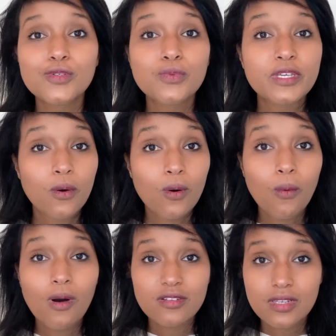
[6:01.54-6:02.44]
We all
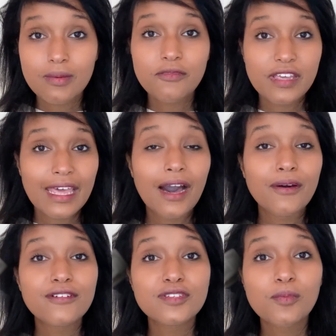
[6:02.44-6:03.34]
want something out
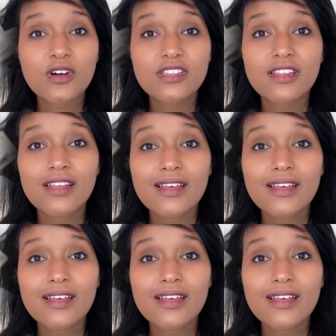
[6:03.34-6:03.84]
of someone.